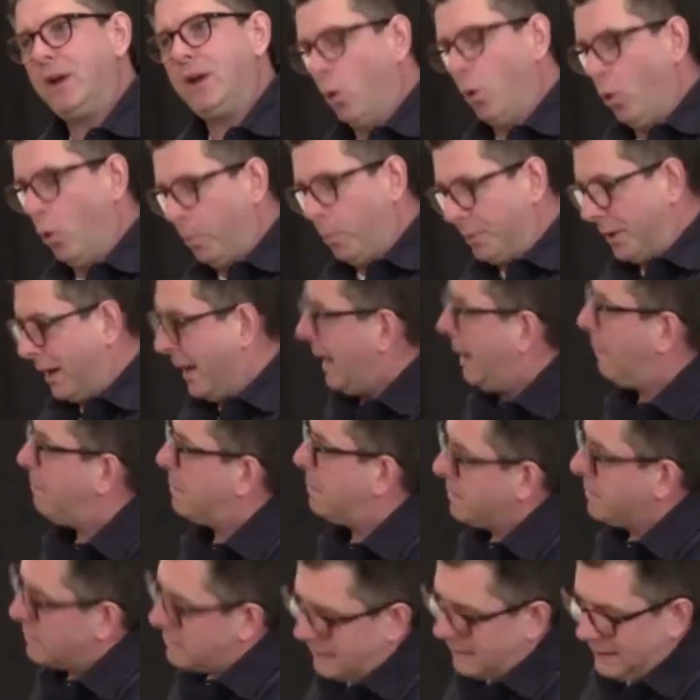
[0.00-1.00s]
that
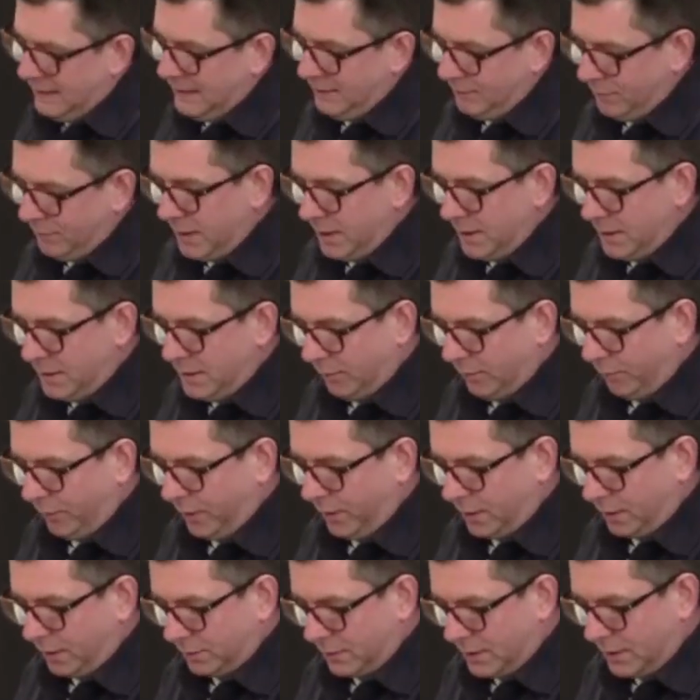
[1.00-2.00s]
happens even in
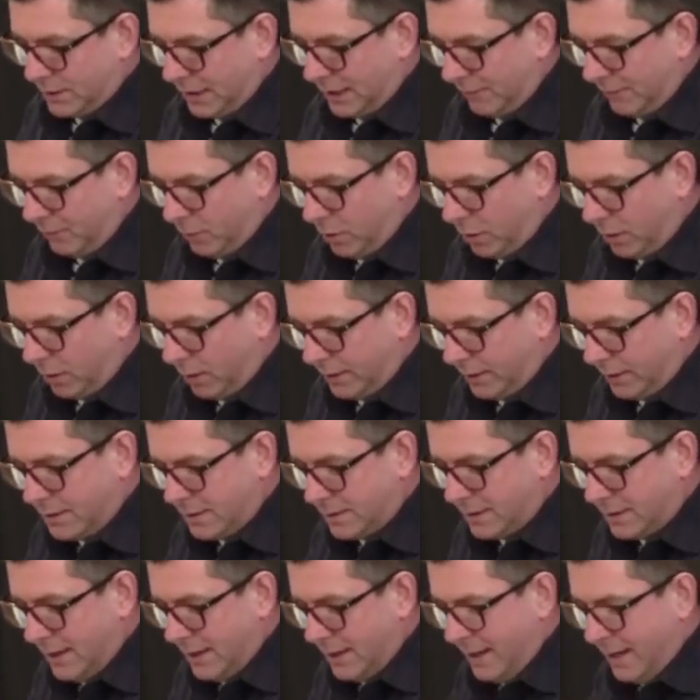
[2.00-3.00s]
difficulties. Have a look at this.
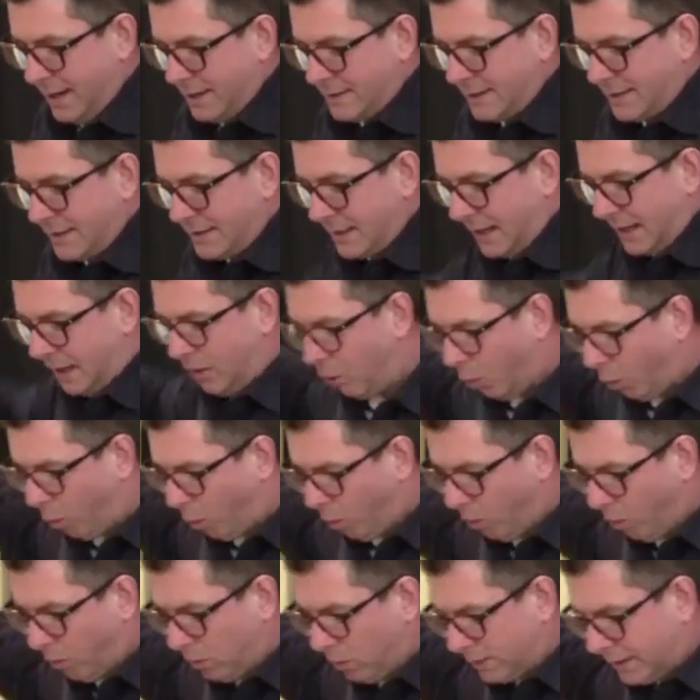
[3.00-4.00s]
It says, in
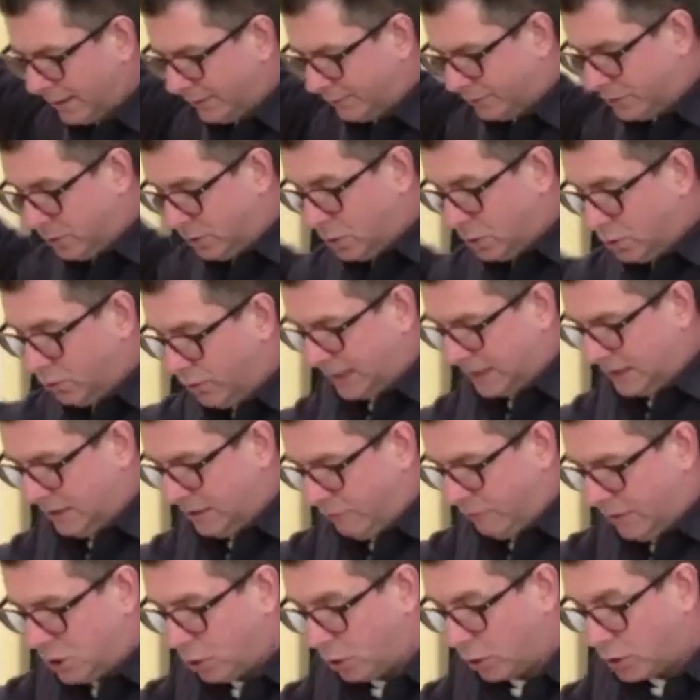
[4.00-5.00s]
all this you greatly
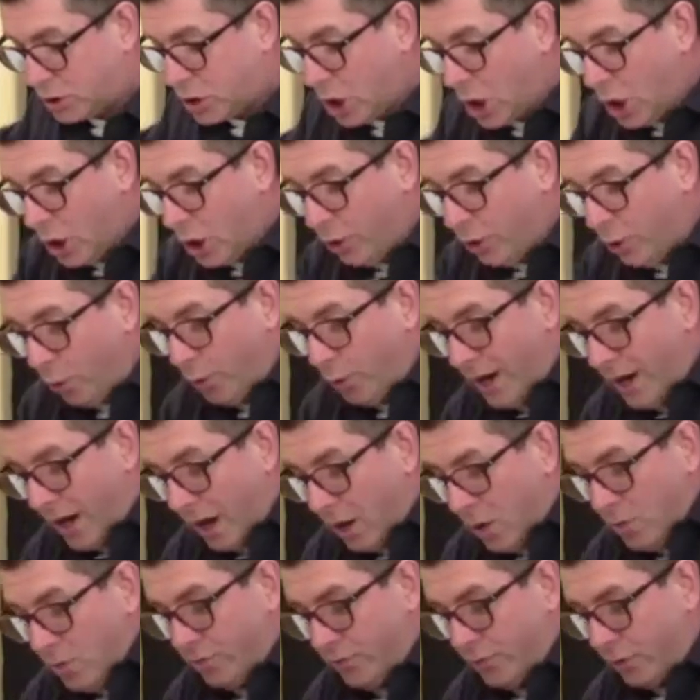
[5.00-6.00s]
rejoice, though
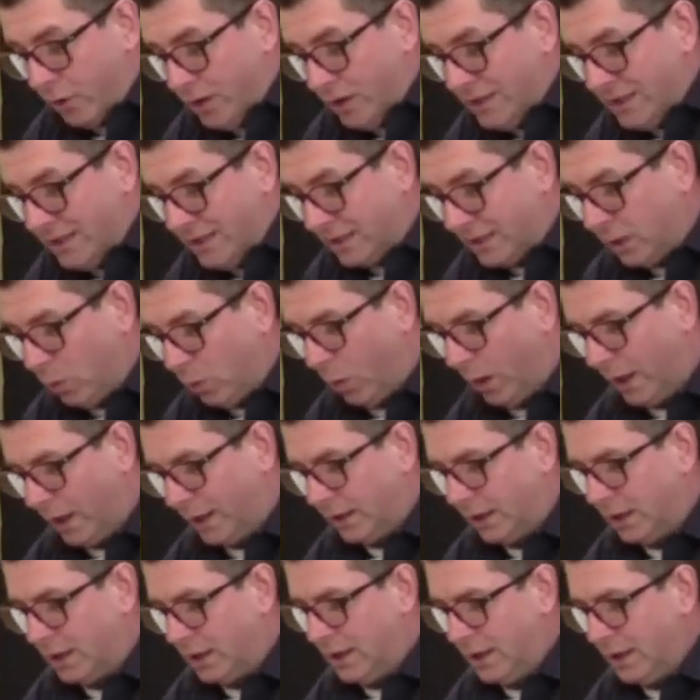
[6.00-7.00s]
now for a little
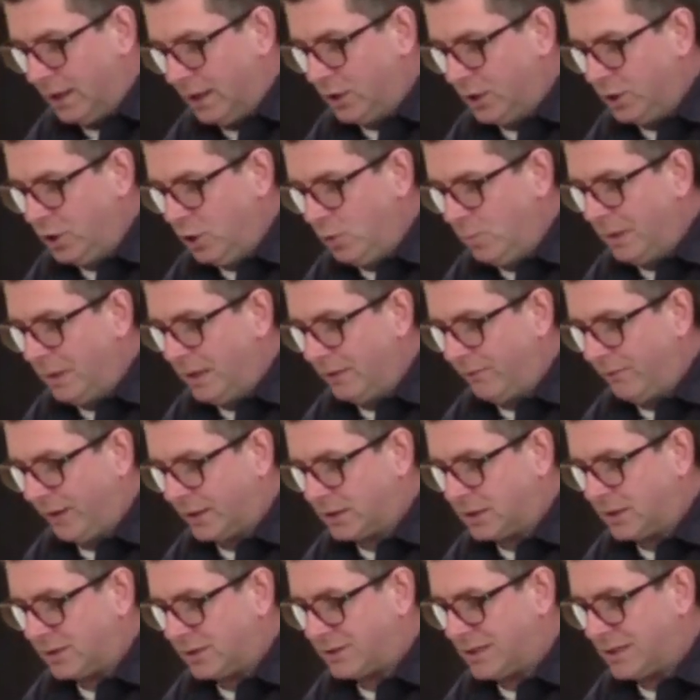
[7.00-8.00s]
while you may have had
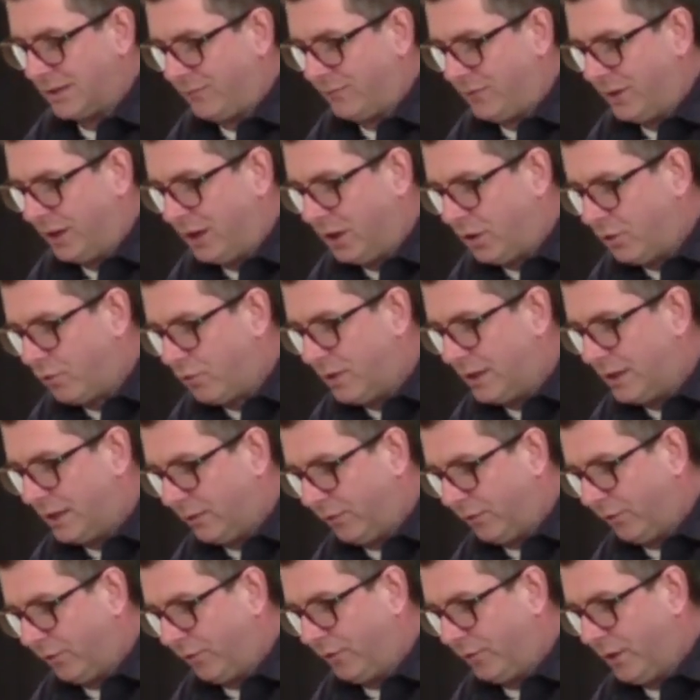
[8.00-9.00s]
to suffer
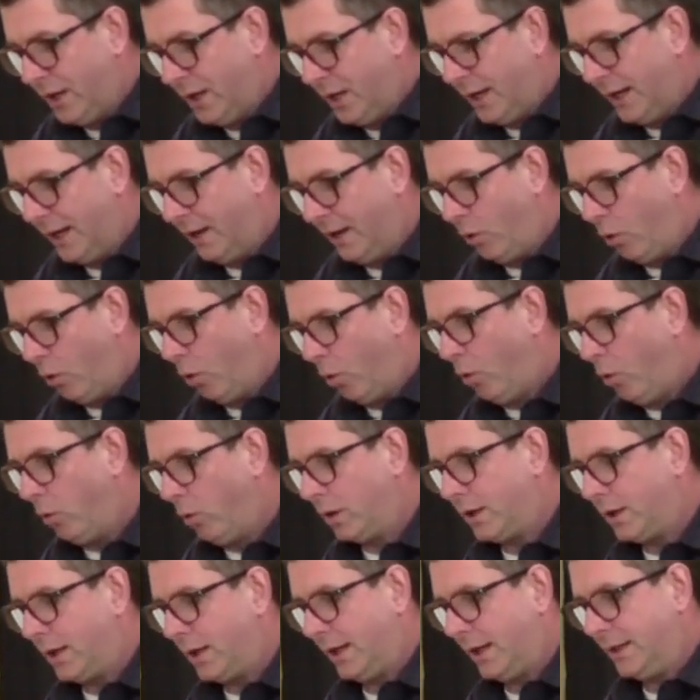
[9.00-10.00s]
grief in all
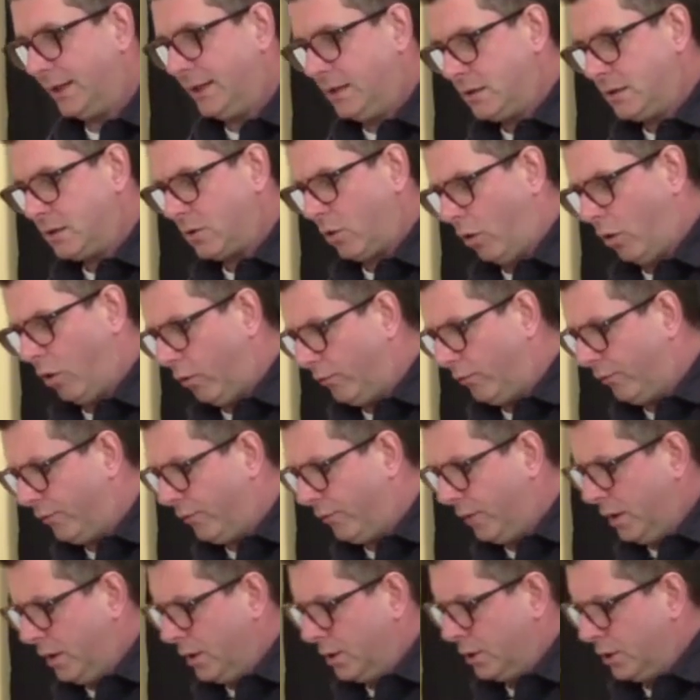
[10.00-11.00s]
kinds of
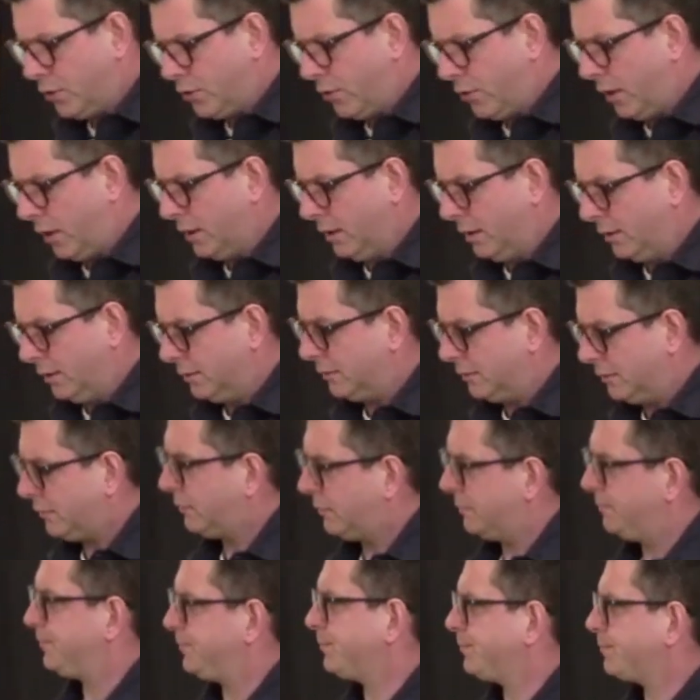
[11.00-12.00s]
trials.
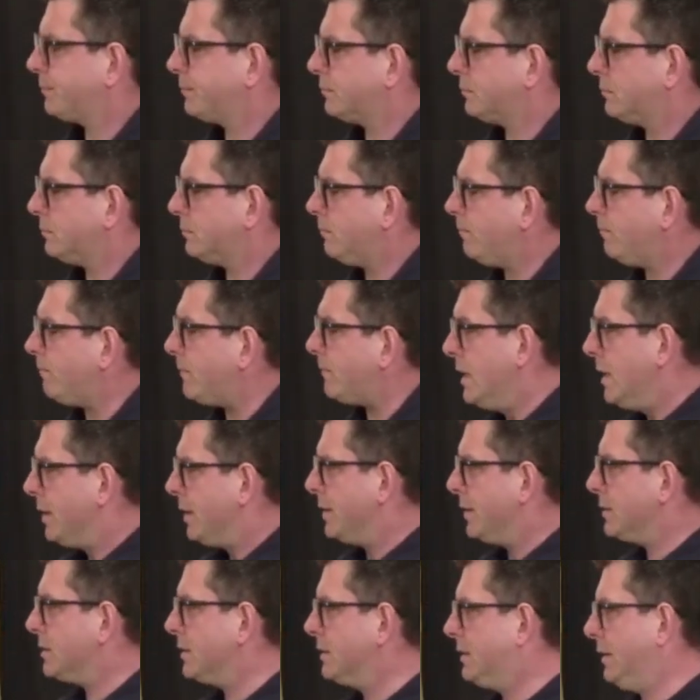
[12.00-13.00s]
There's
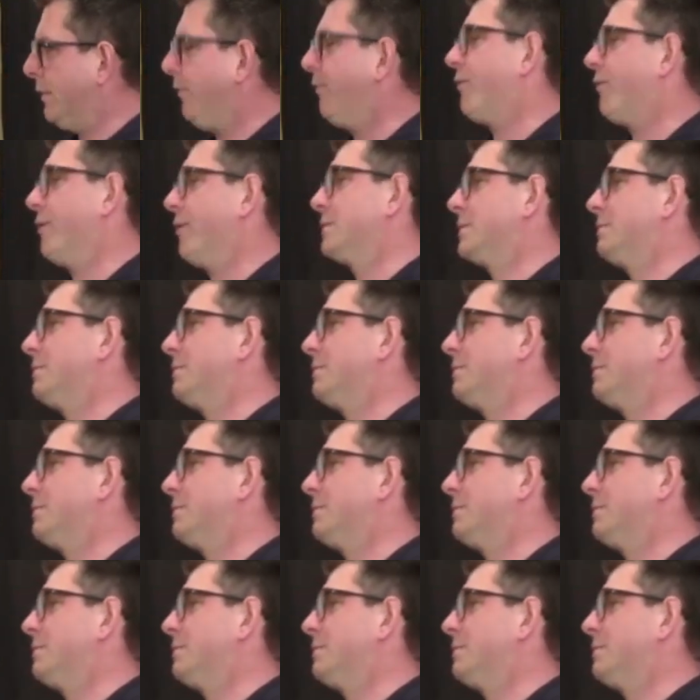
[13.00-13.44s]
a difference between